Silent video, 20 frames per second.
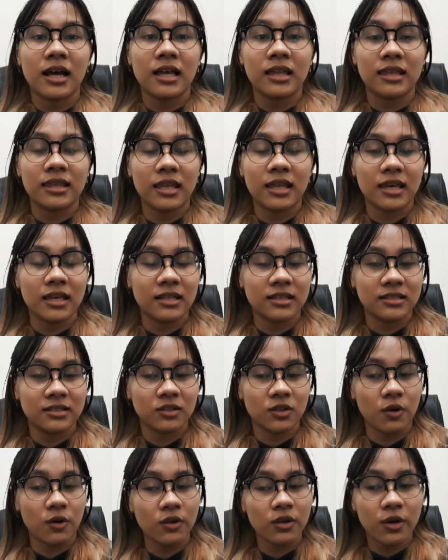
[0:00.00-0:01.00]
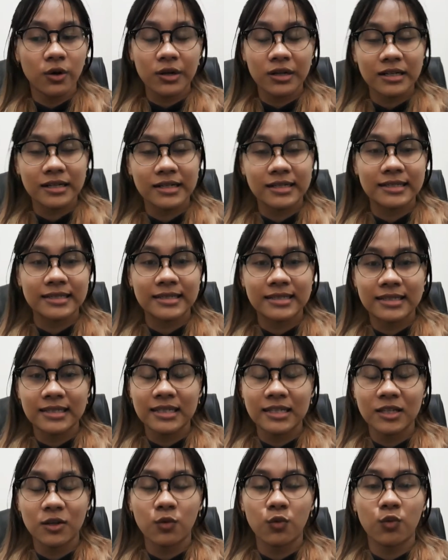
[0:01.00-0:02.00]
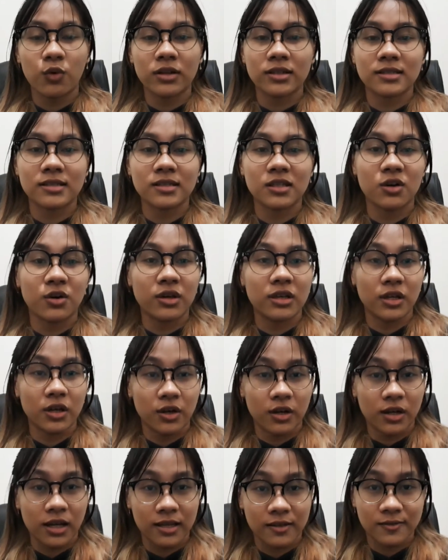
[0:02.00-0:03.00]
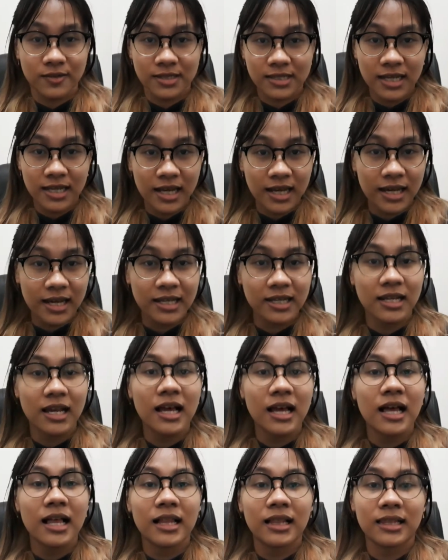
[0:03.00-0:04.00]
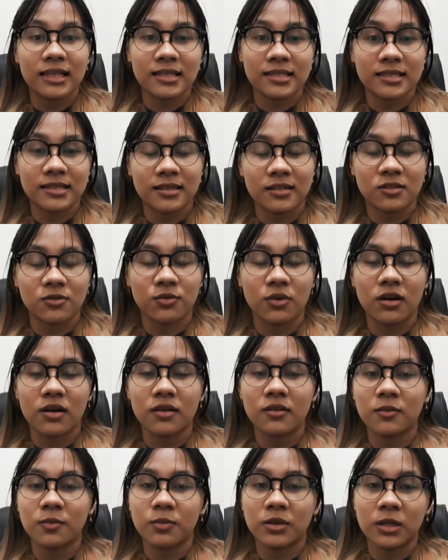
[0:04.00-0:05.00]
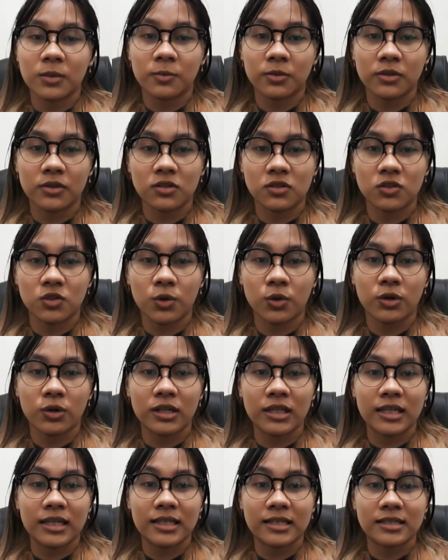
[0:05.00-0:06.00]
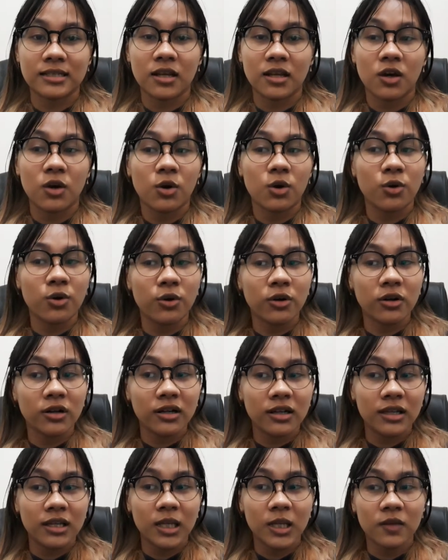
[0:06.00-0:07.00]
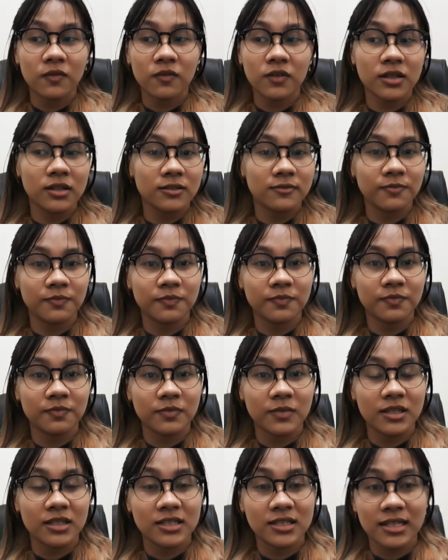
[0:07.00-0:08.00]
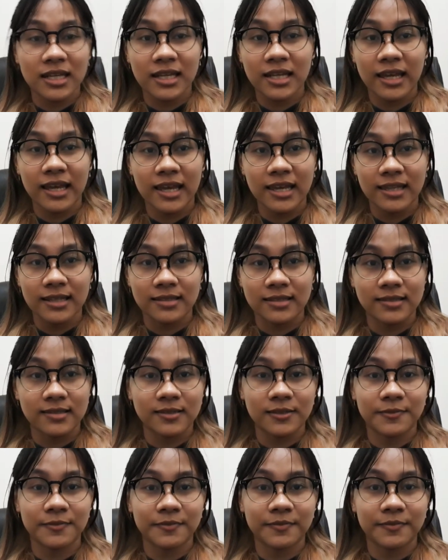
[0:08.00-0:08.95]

They no longer see what's going on outside, listen to other people's stories, or even shake hands.